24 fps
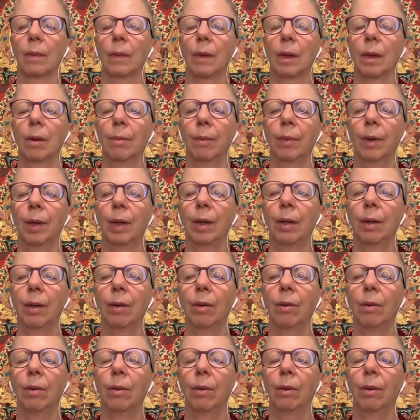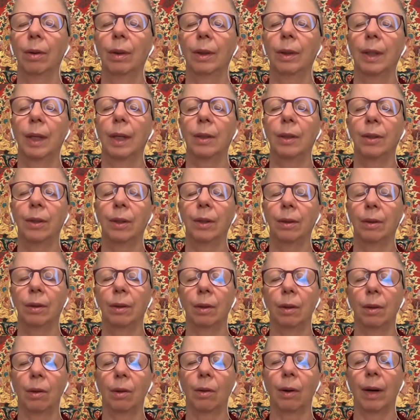And bring your attention to
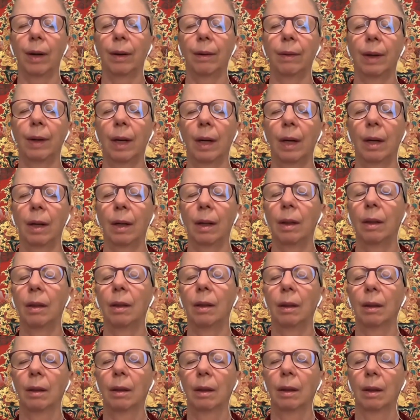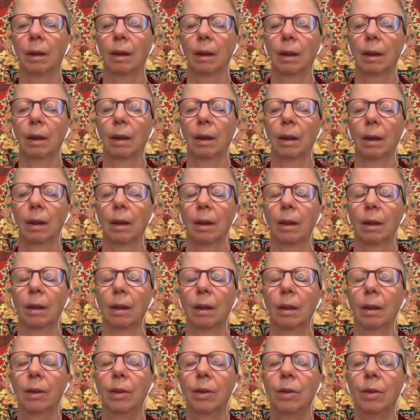the crown of the head.
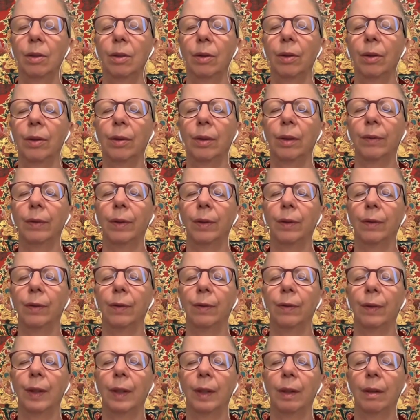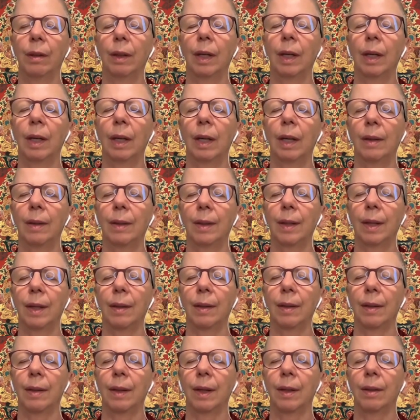And just notice if you feel any
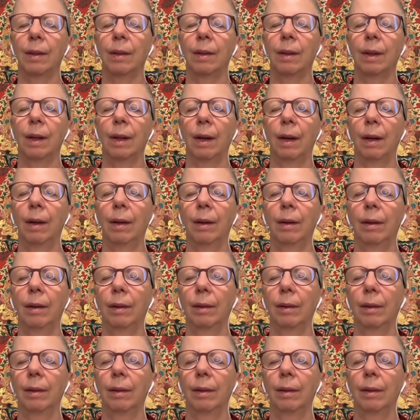sensation there.